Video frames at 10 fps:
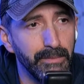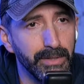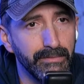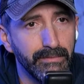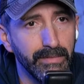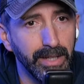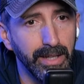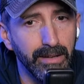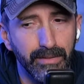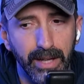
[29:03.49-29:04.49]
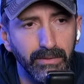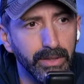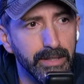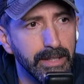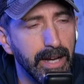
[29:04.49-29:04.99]
I'm just again
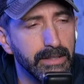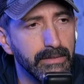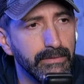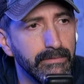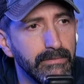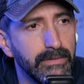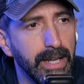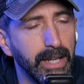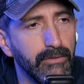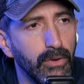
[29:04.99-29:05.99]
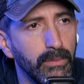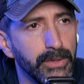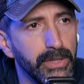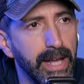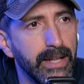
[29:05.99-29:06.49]
thankful these guys have taken a
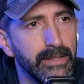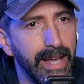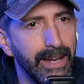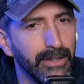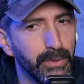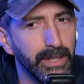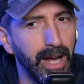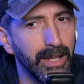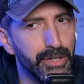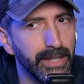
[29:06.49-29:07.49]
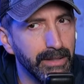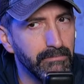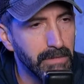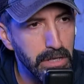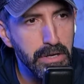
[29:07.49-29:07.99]
formal stance and also acknowledging that
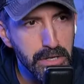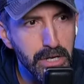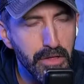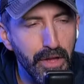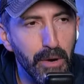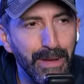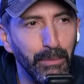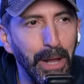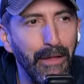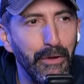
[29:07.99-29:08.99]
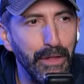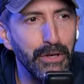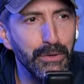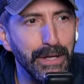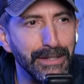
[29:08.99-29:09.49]
there are people out there
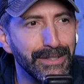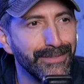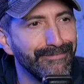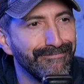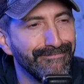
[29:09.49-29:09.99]
that do this.